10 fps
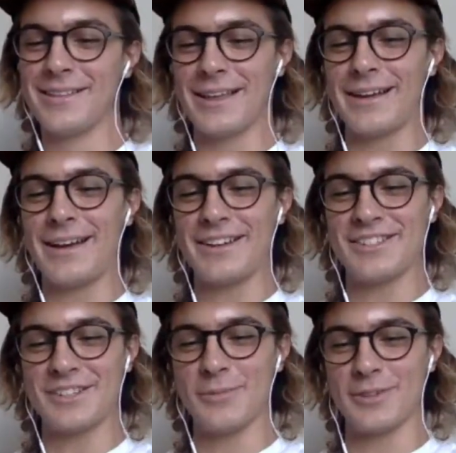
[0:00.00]
late
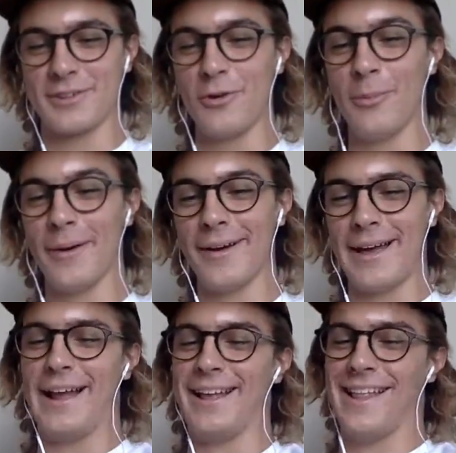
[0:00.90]
night gym with Scuba,
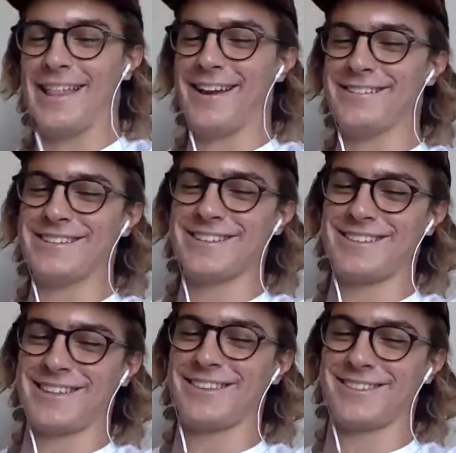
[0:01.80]
and you just
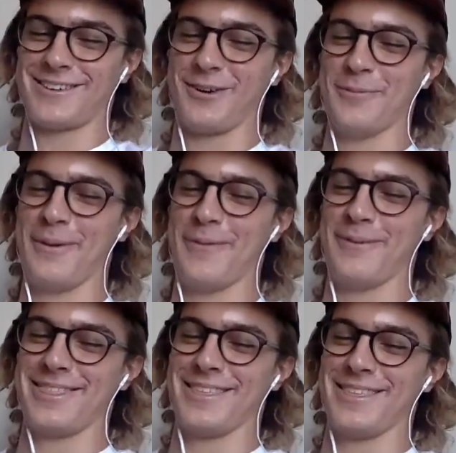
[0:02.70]
see Scuba with his